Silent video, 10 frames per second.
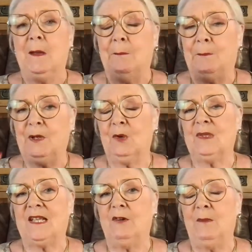But
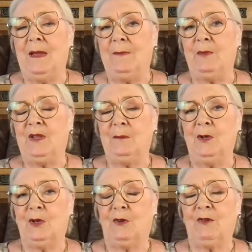also remember, with a
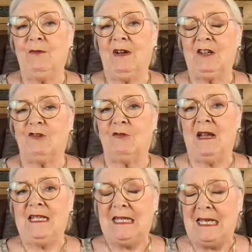Mercury
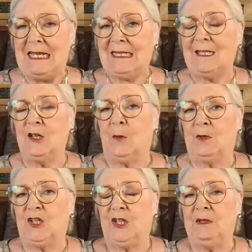retrograde, it is an
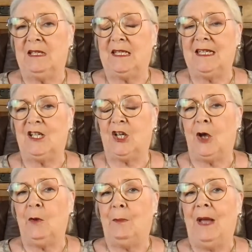opportunity to
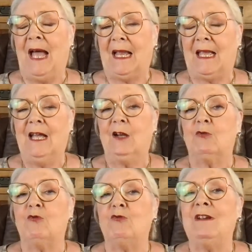go back,
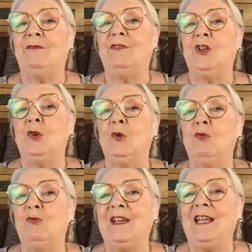review,
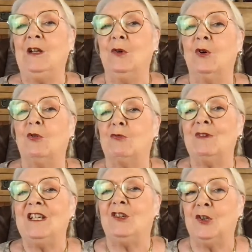relook,
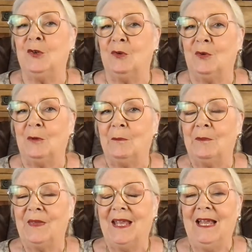redo,
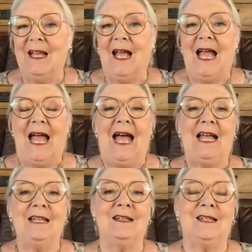
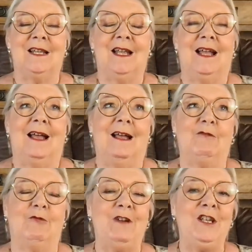and
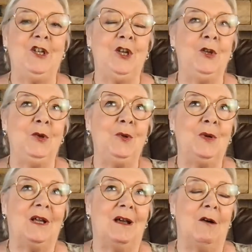renew
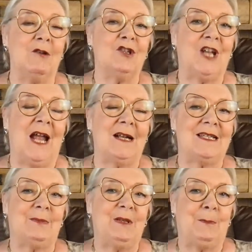
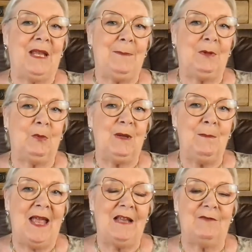contacts with people we
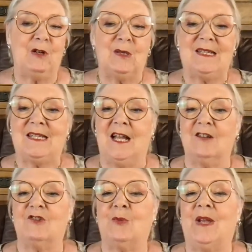may have lost
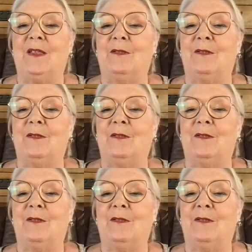touch with.